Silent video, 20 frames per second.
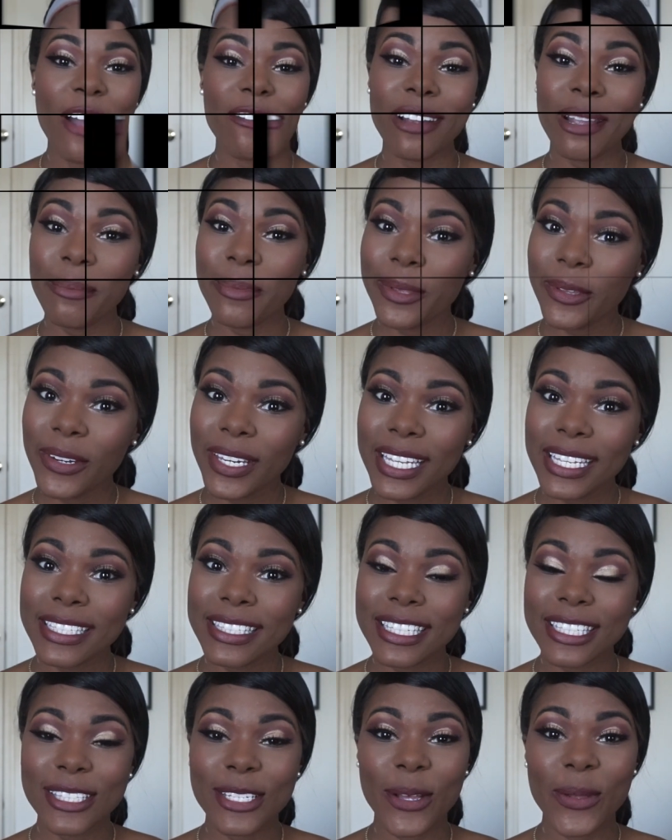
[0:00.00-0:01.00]
All right,
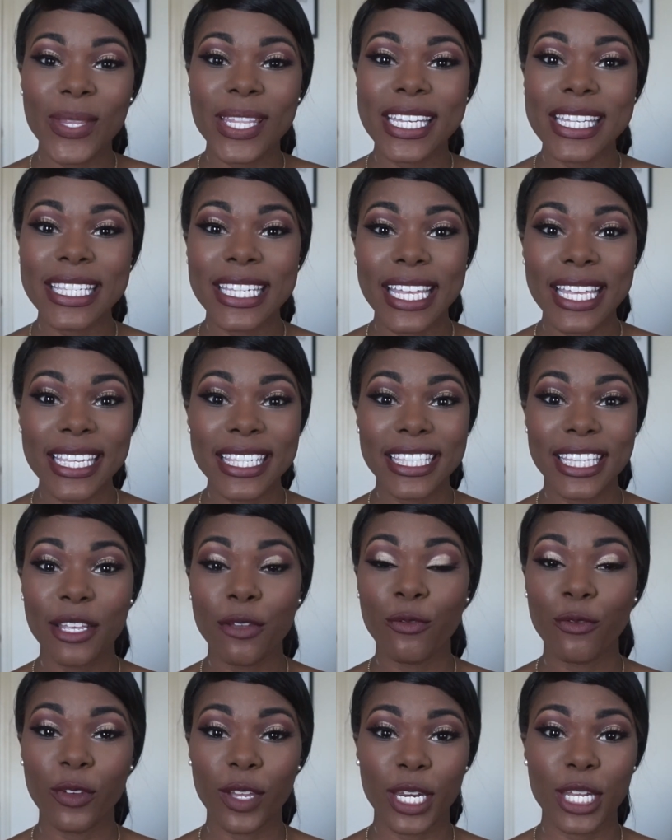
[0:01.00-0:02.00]
beauties, so this is the
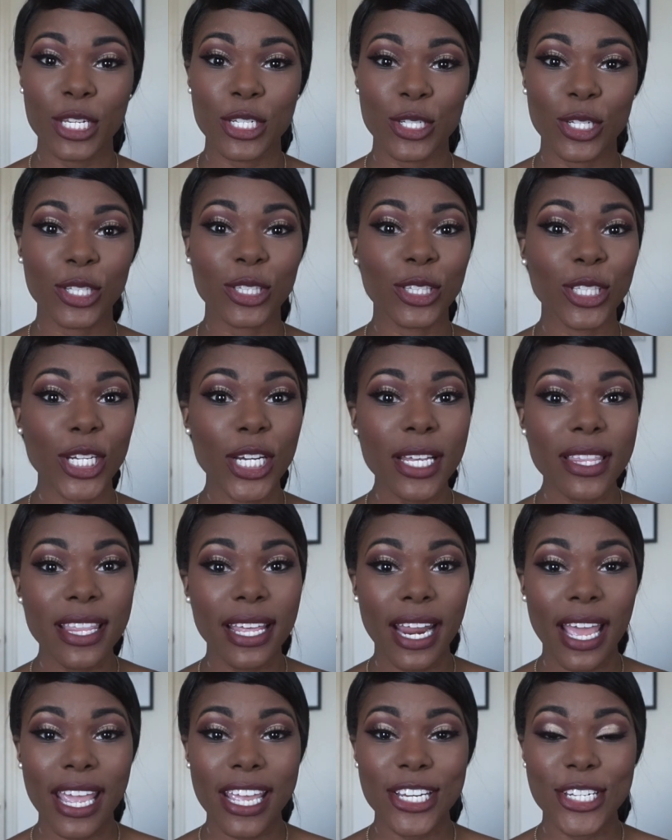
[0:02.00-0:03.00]
finished look
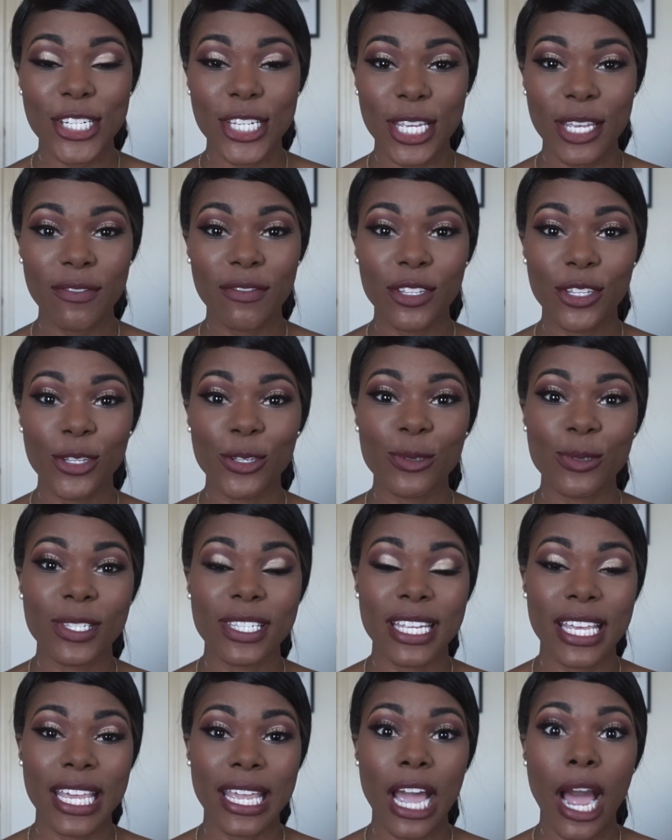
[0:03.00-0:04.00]
that I achieved
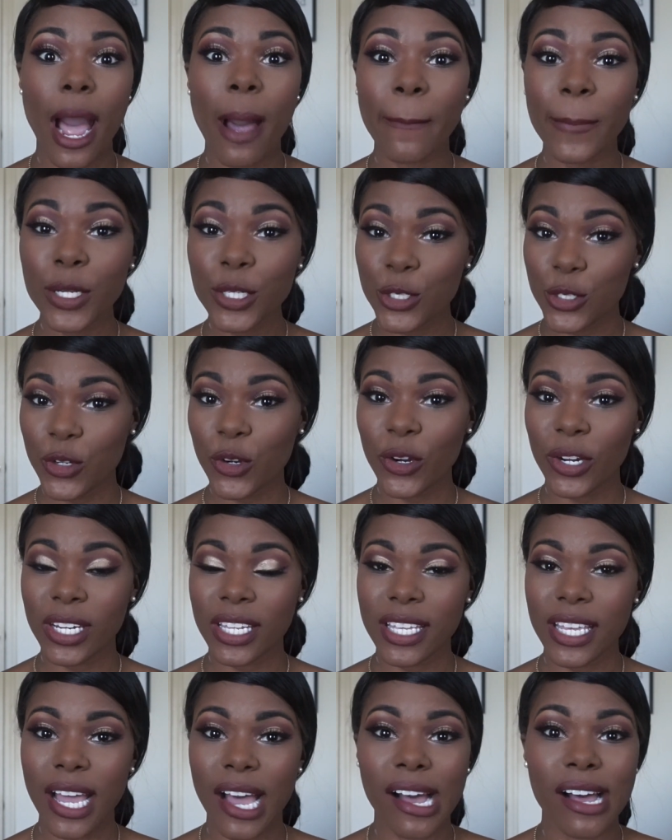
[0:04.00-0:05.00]
using a
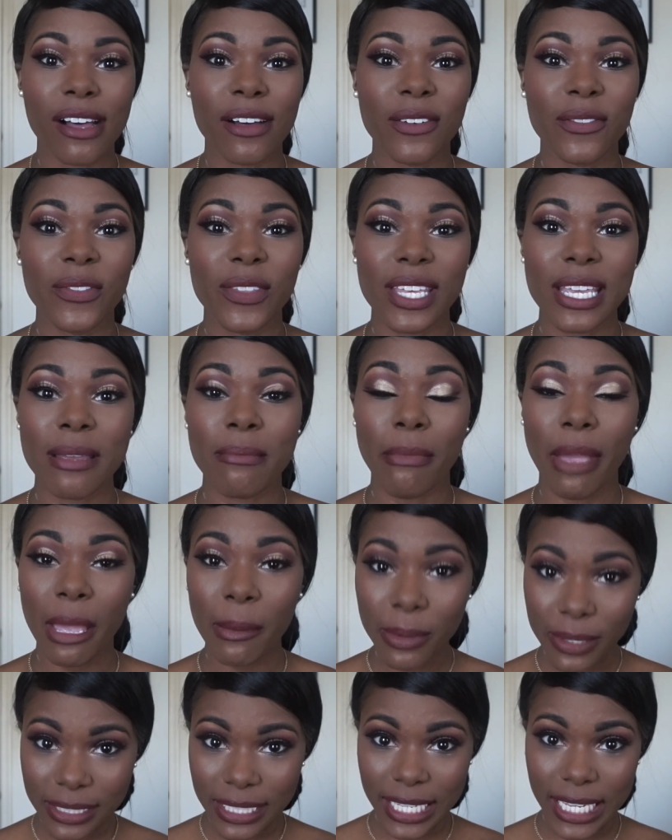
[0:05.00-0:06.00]
majority of the
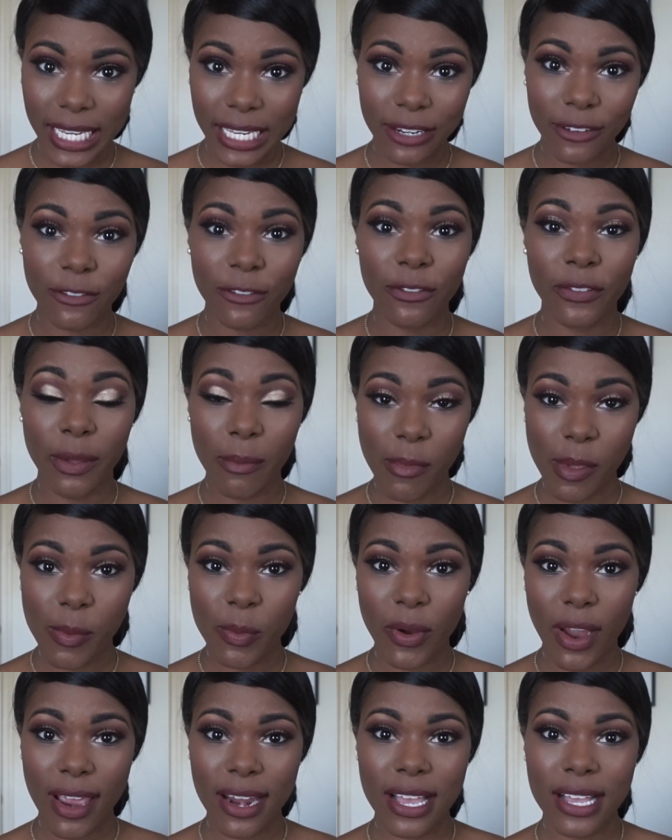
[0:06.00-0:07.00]
Maybelline Fit Me
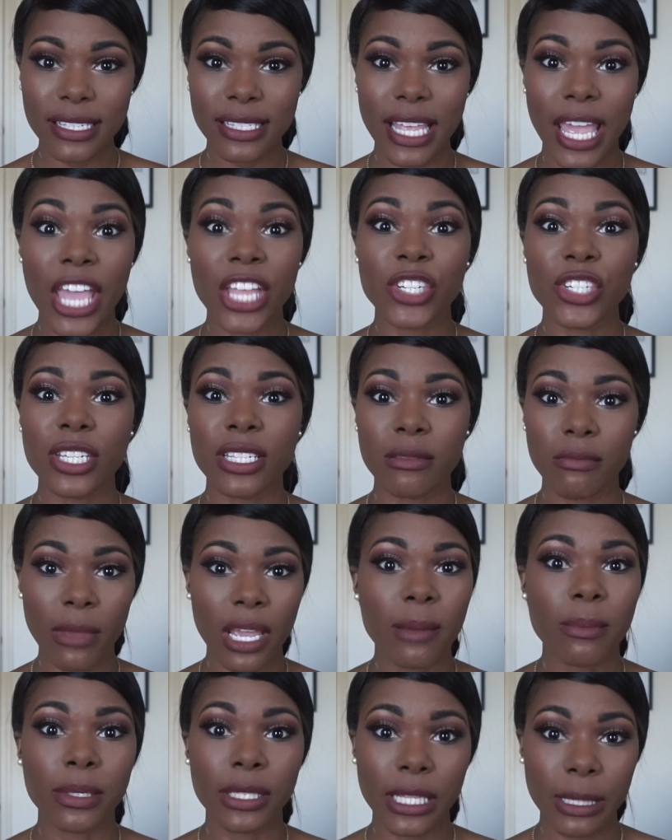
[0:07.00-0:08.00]
products and just
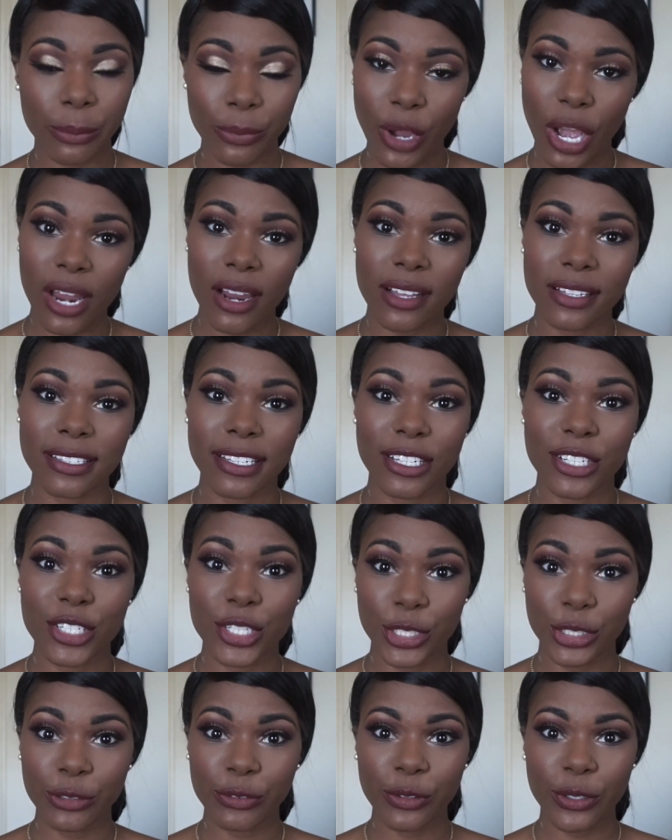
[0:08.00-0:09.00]
Maybelline products in
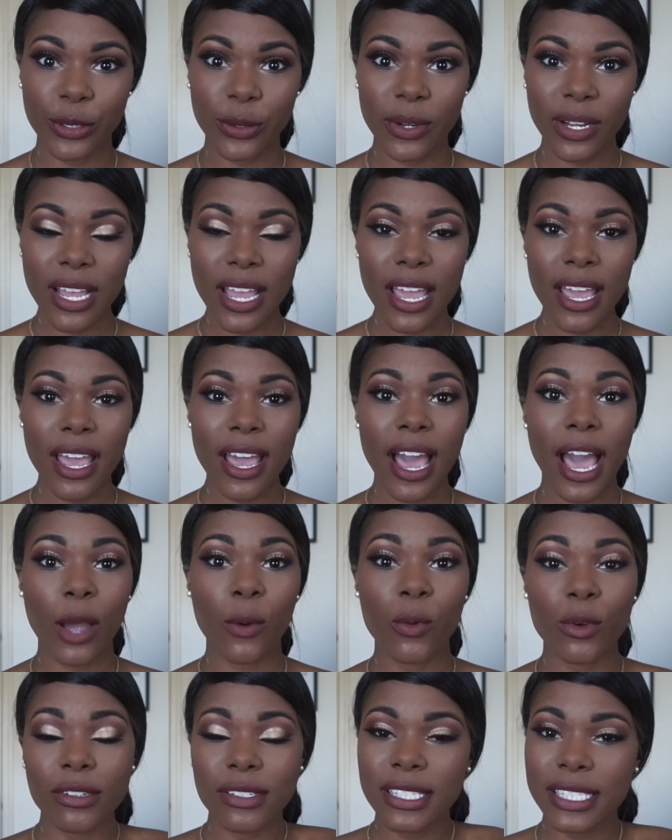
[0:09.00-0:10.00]
general. I
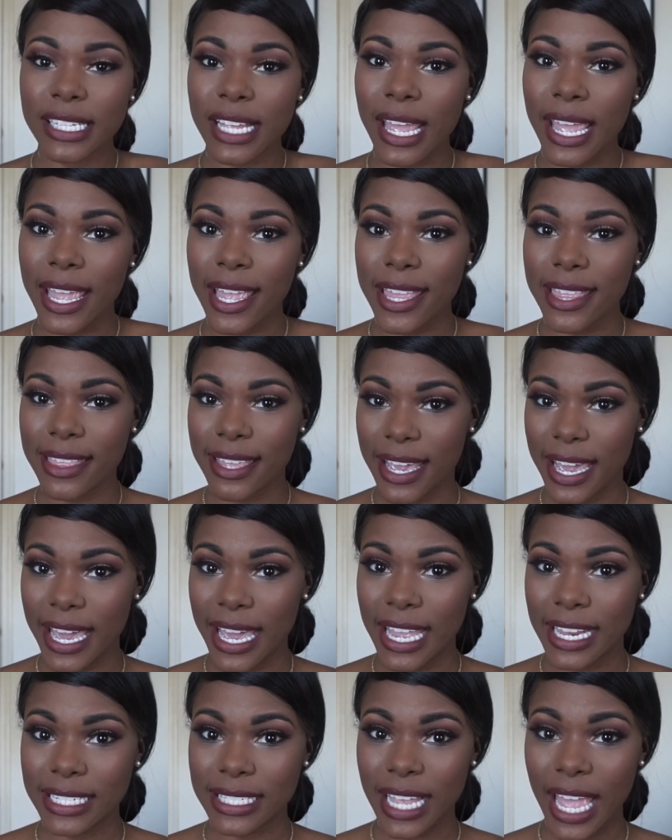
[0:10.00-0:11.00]
will say
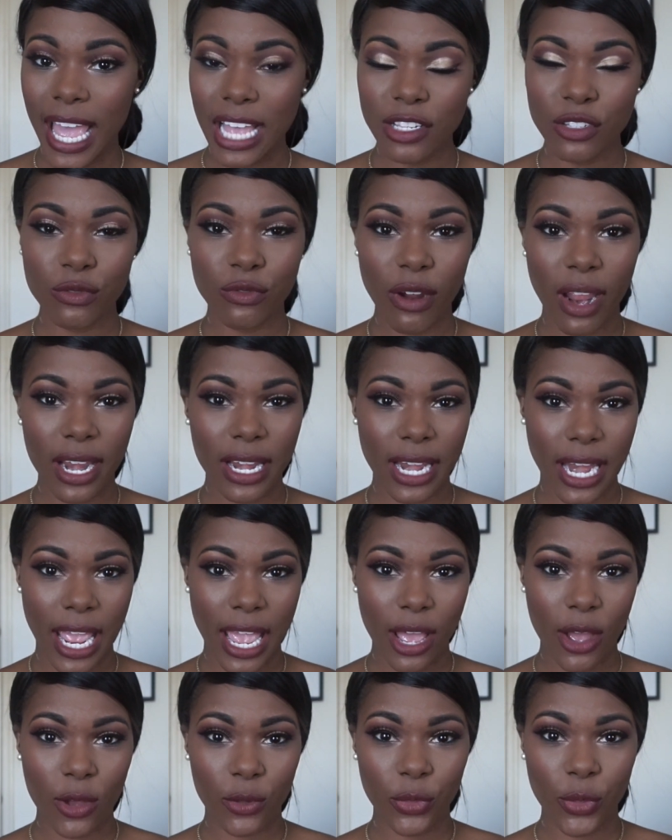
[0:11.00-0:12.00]
that as of right
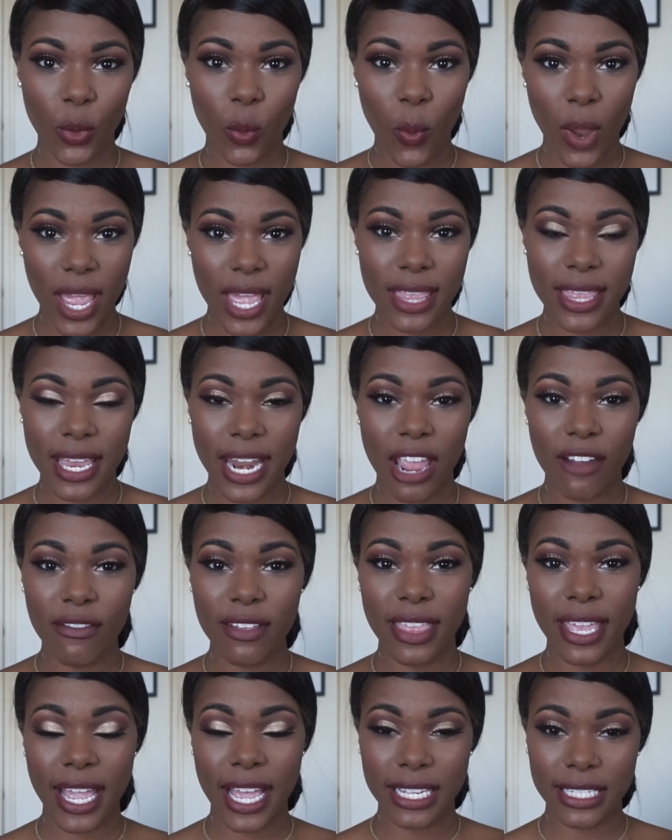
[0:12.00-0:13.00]
now, the way that
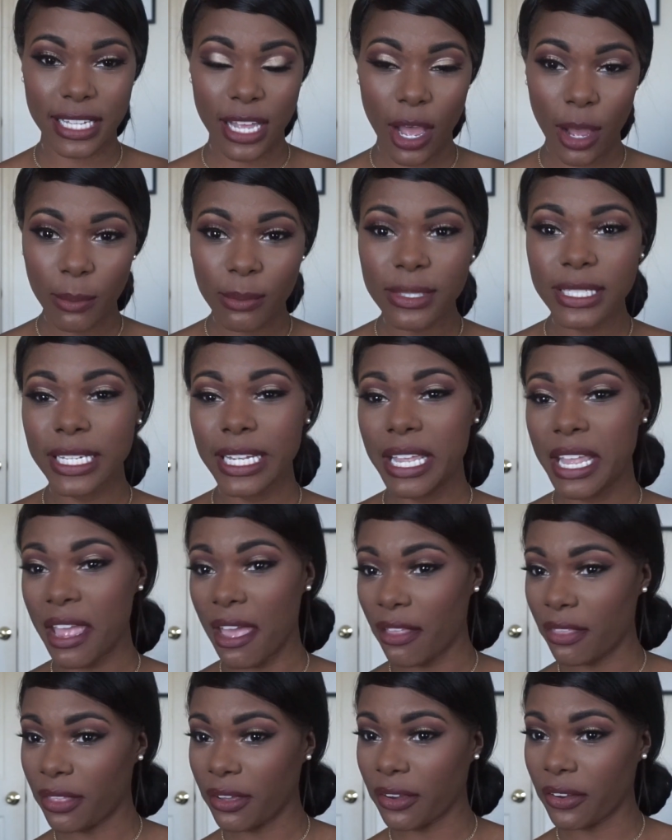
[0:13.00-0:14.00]
everything has come
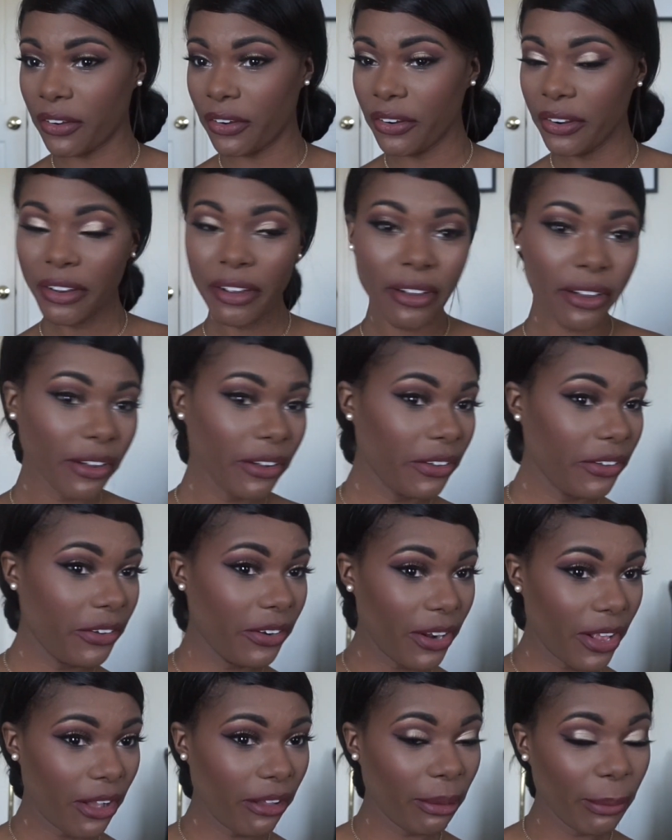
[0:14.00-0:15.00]
together,
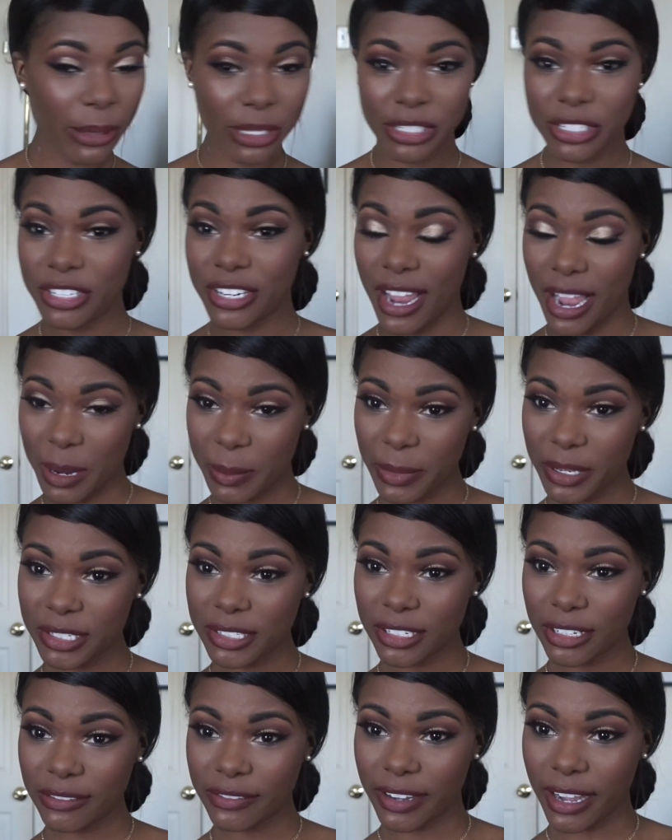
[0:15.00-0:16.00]
you know, let me check
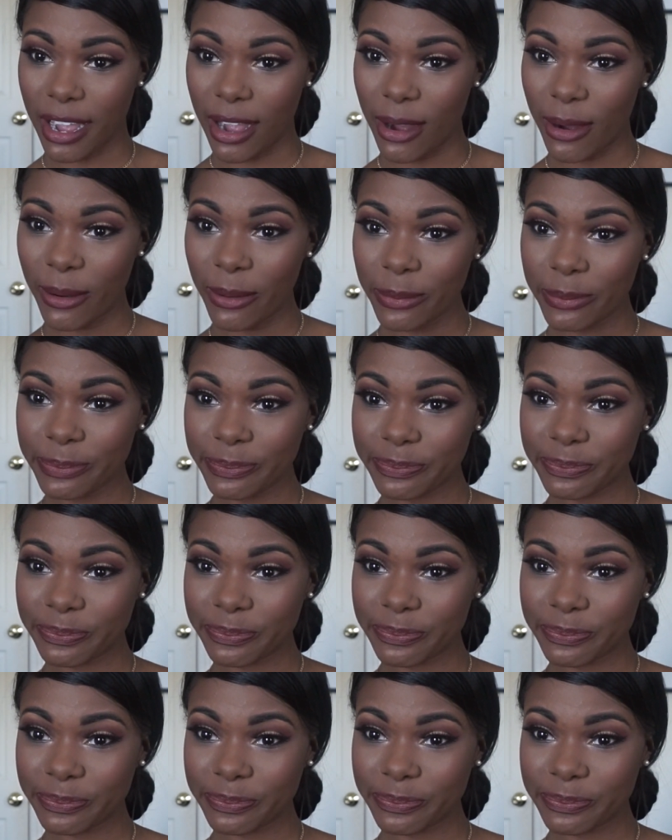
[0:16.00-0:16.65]
myself out.